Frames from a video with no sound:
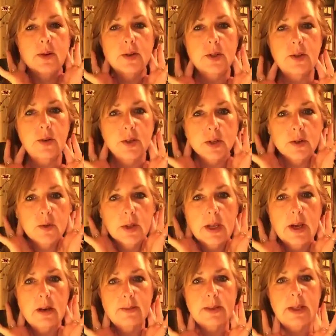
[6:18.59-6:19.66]
so it just really
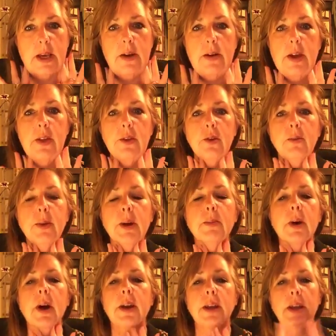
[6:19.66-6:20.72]
helps carry it through my
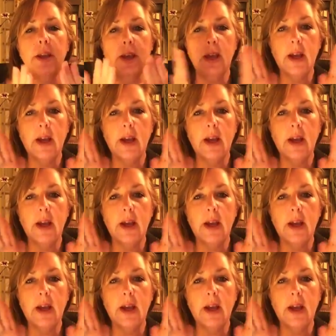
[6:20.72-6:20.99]
body.